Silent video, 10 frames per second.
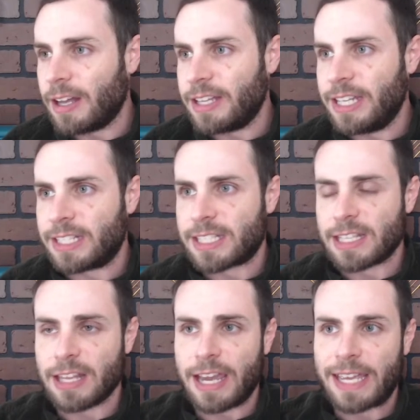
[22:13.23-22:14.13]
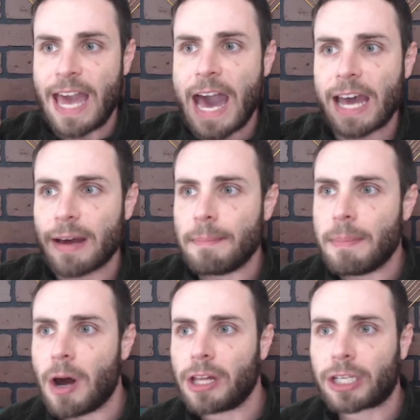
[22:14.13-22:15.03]
it's like atom,
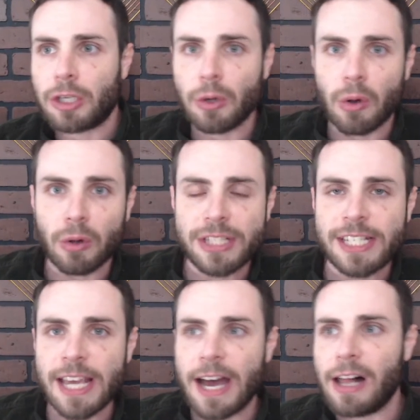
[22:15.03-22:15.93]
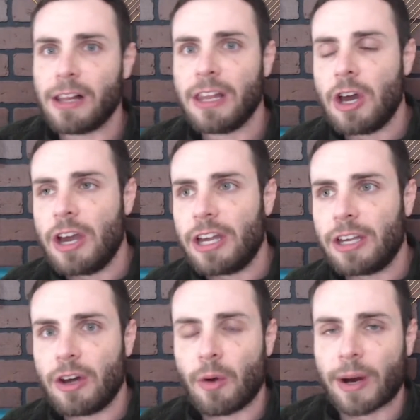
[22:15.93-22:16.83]
molecule, cell,
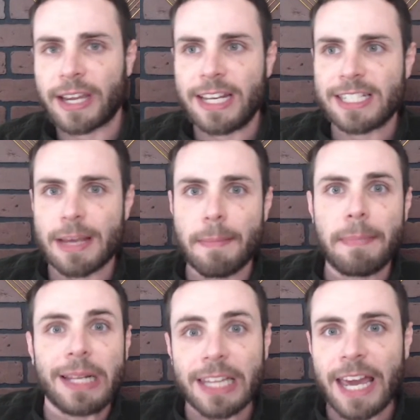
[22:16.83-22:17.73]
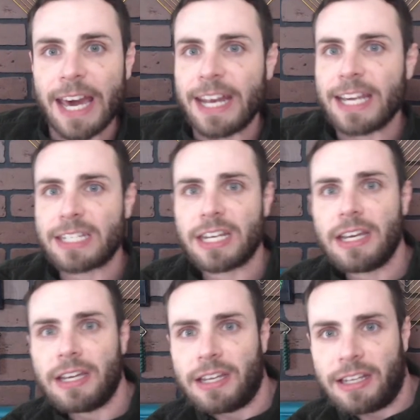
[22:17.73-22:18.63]
organism, planet,
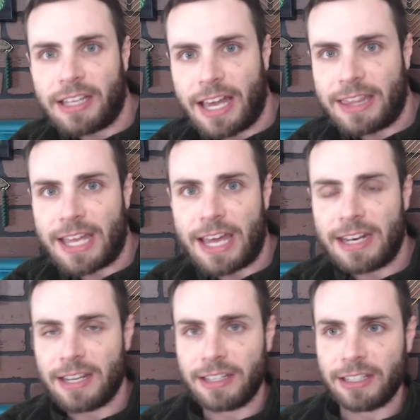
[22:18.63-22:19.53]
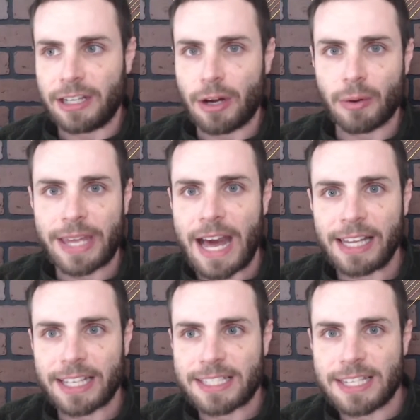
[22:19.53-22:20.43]
and then,
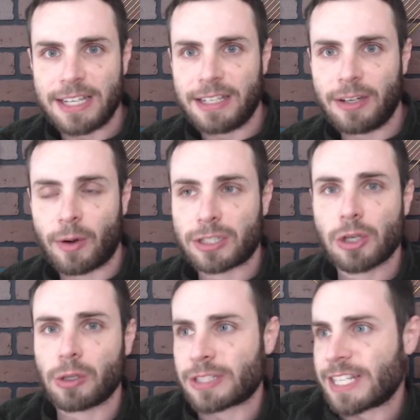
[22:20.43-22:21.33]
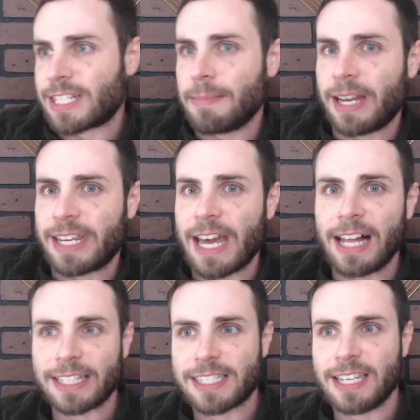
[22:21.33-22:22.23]
galaxy or solar system, then
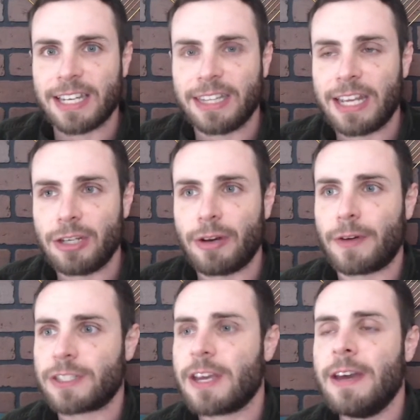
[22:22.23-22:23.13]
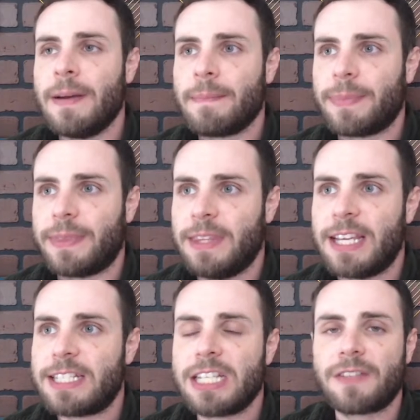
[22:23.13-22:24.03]
galaxy, and then universe.
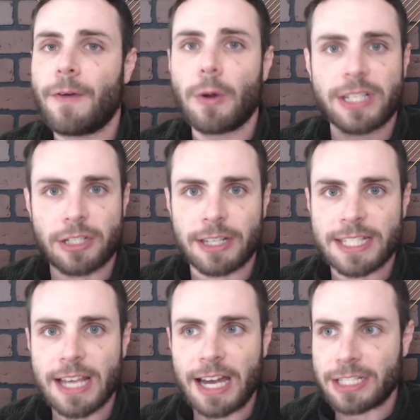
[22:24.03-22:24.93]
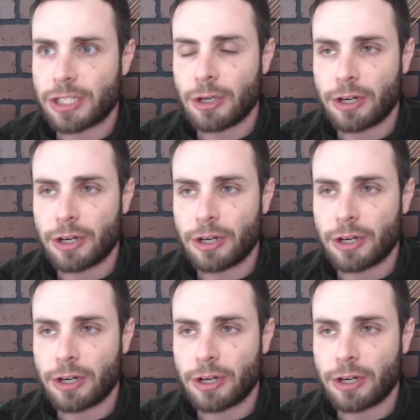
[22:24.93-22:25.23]
This is focused on size. So